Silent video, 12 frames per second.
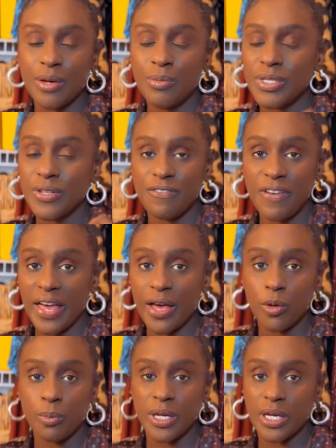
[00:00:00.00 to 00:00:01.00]
it was a
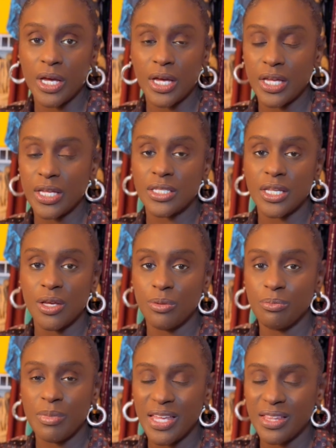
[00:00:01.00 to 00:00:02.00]
fail because it
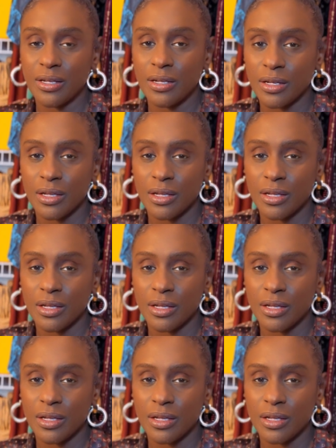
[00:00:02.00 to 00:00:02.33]
made the